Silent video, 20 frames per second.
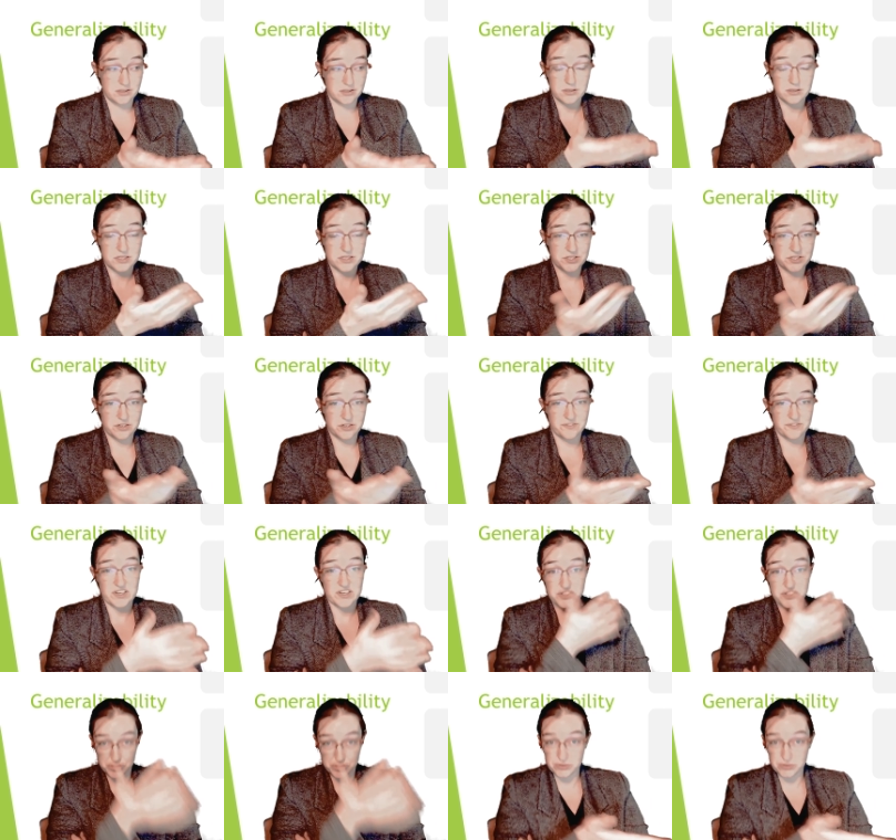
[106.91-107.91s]
Is your
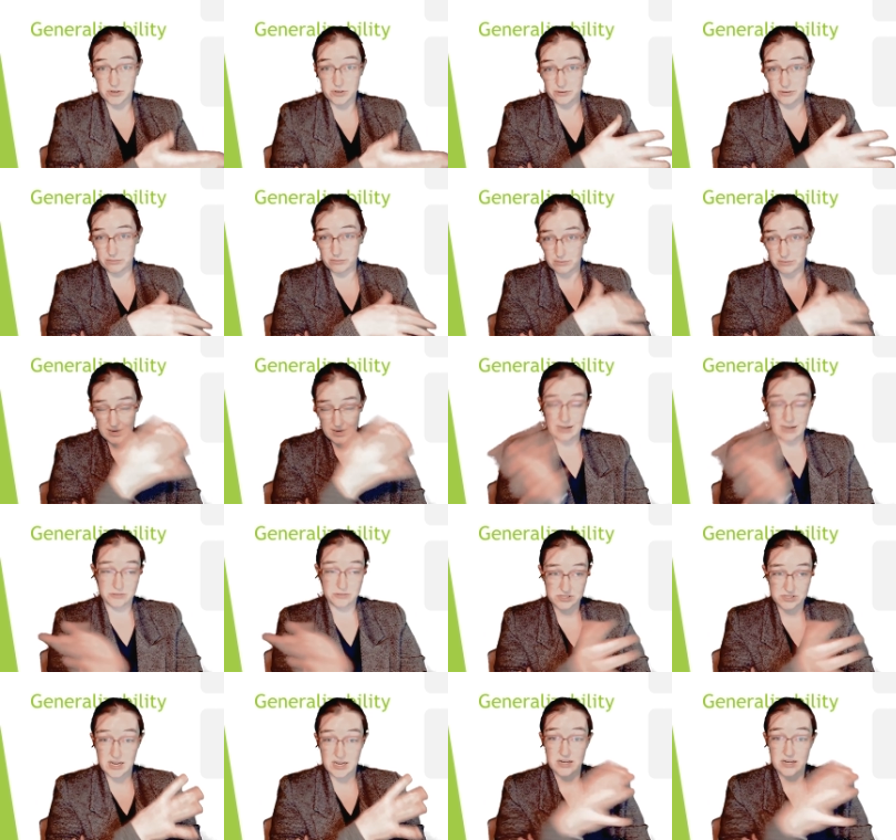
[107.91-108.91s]
effect true
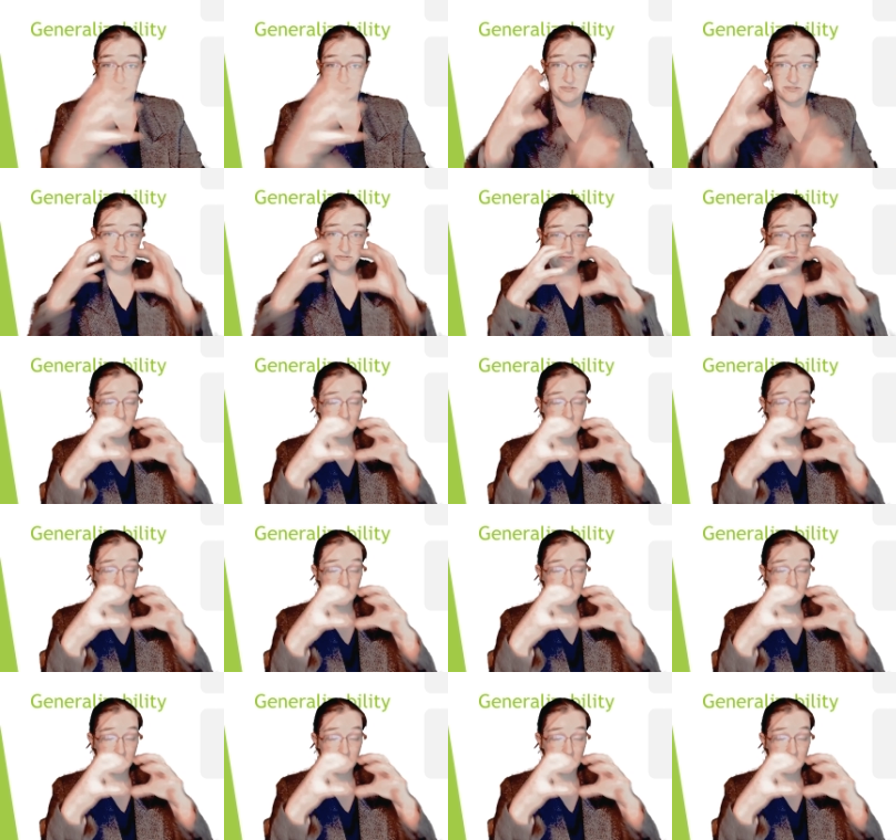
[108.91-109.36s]
outside of